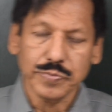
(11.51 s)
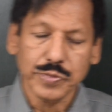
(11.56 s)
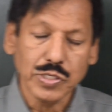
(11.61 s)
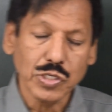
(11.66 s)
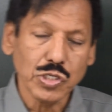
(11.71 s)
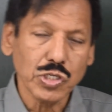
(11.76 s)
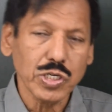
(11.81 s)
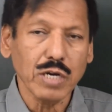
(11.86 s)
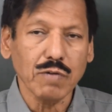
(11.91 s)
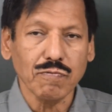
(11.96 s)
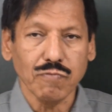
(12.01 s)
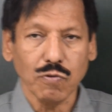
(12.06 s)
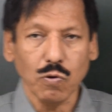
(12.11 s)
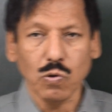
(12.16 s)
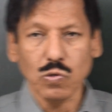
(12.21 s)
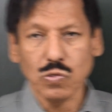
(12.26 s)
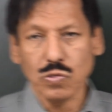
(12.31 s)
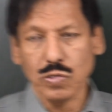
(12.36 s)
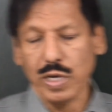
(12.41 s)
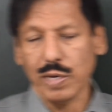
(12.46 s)
shear
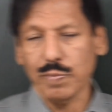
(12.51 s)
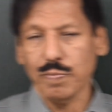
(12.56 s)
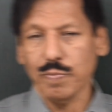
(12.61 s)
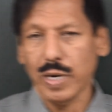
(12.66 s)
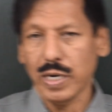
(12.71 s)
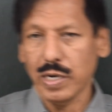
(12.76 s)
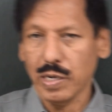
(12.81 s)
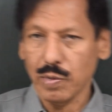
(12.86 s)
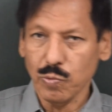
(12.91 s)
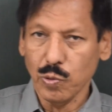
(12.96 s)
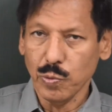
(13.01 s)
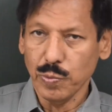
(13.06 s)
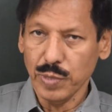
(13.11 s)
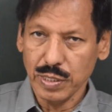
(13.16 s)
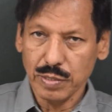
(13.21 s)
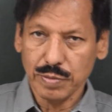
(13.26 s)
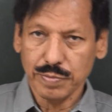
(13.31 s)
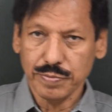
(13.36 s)
force and bending moment.